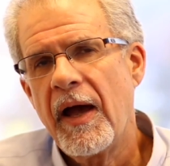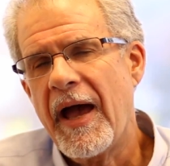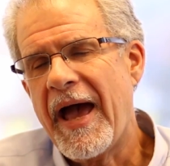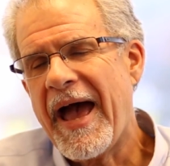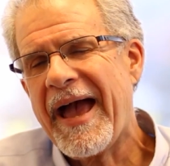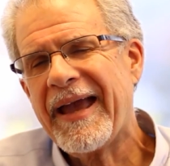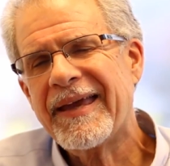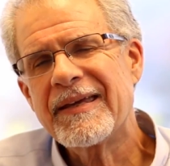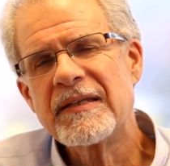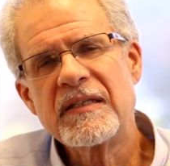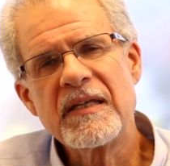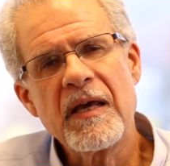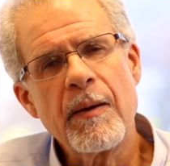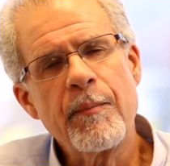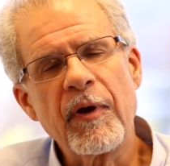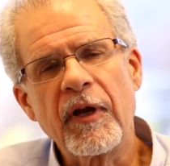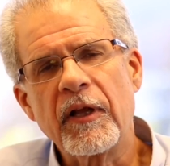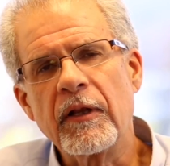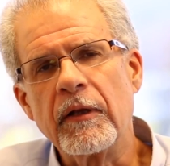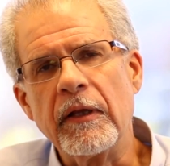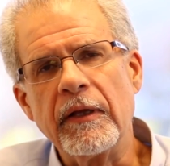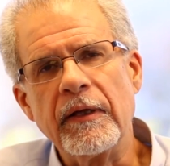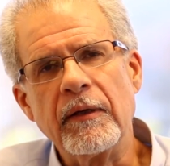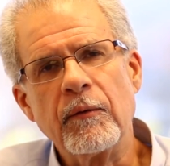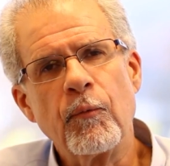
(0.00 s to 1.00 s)

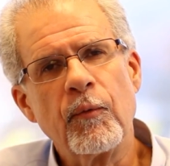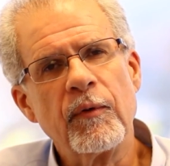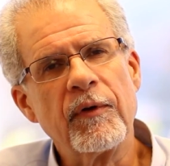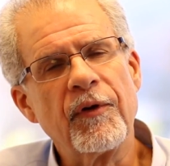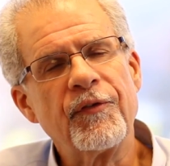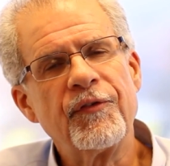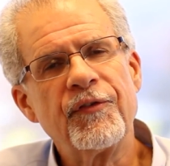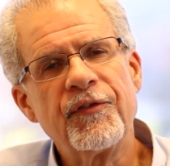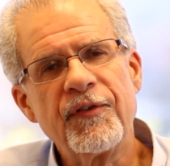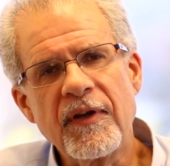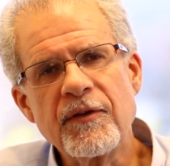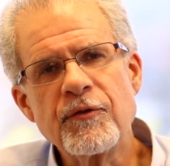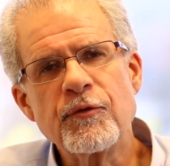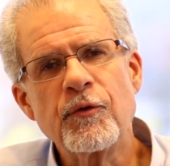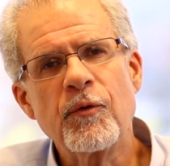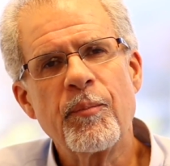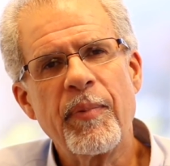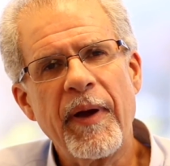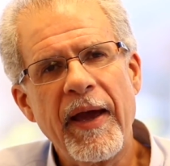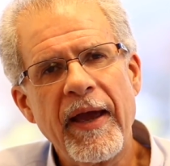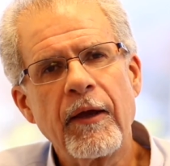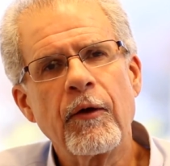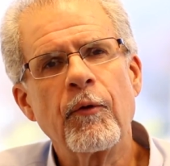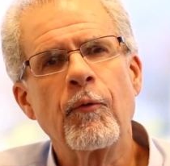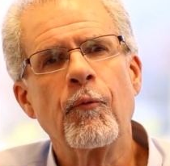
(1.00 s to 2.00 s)
Academically, when a central
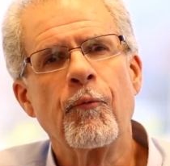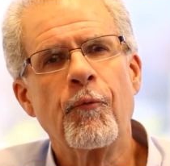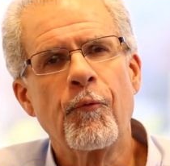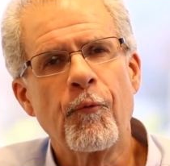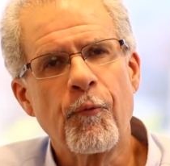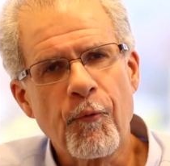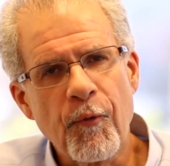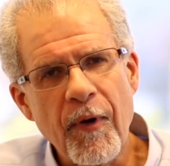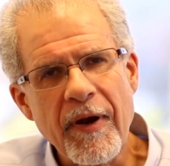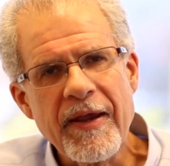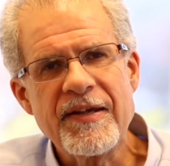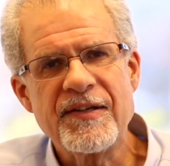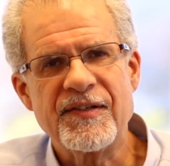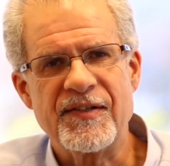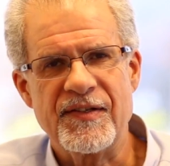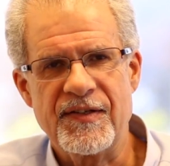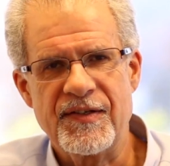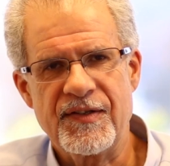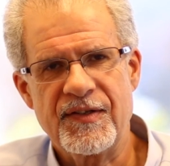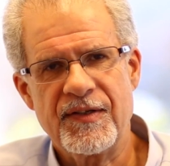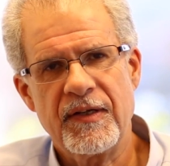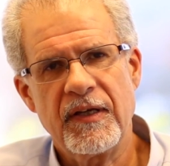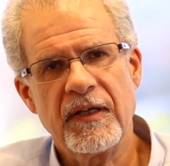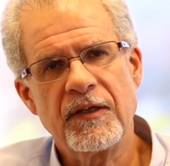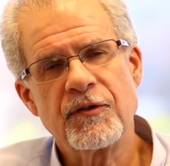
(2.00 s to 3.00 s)
bank
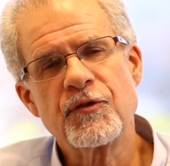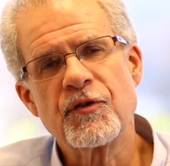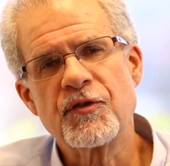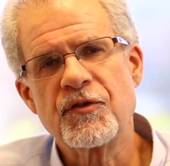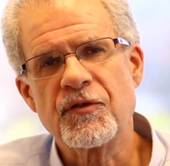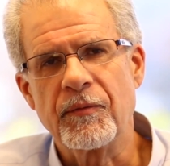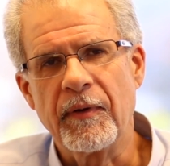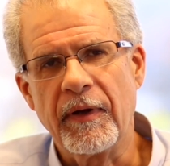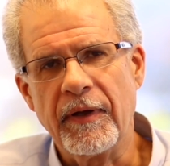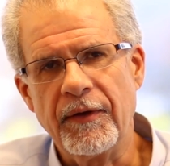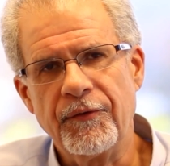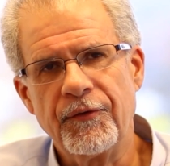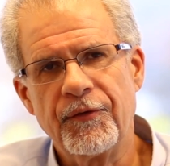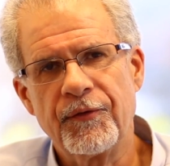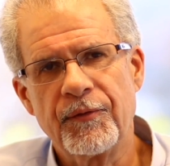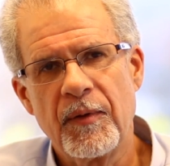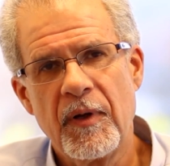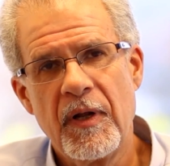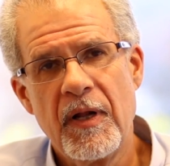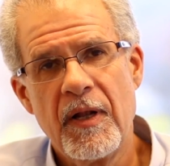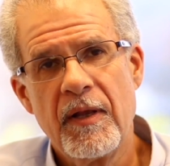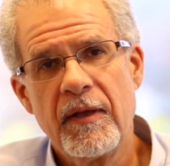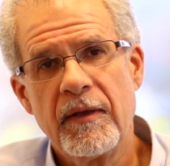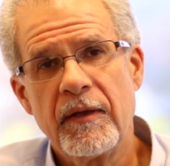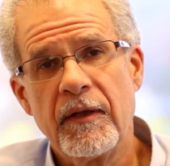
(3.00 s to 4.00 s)
raises interest rates,
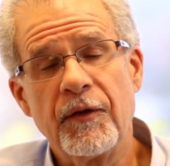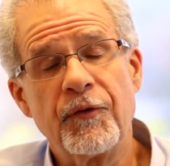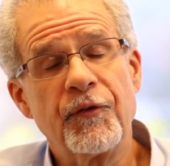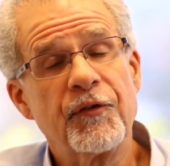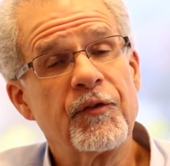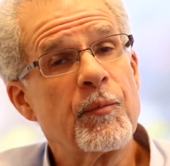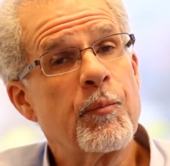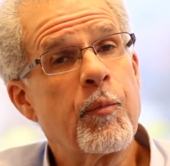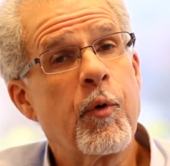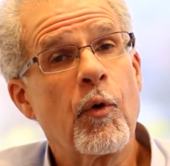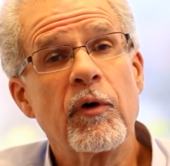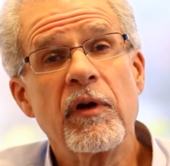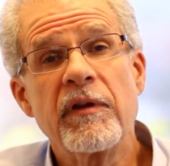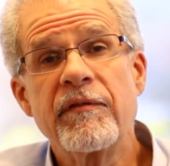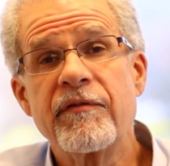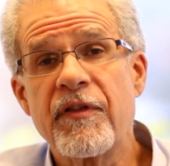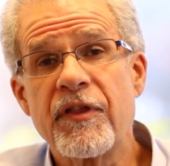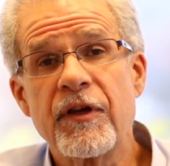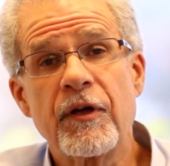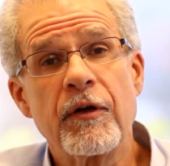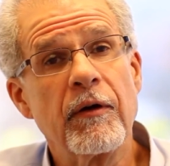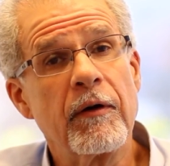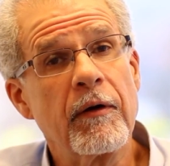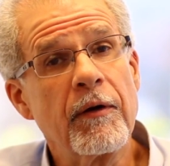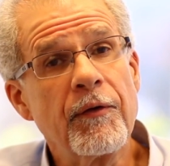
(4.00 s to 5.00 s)
it's supportive of
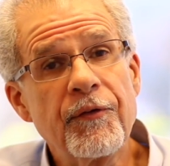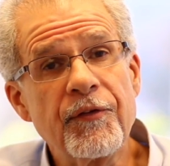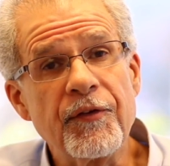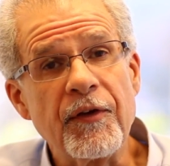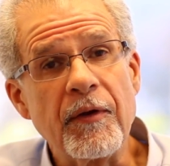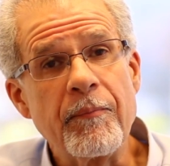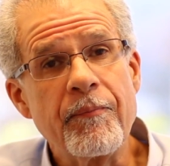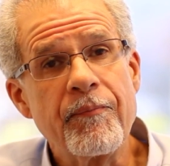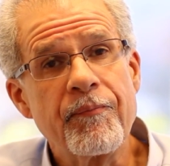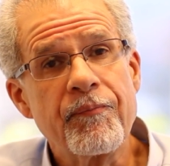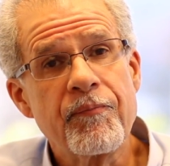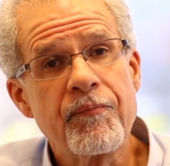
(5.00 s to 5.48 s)
the currency.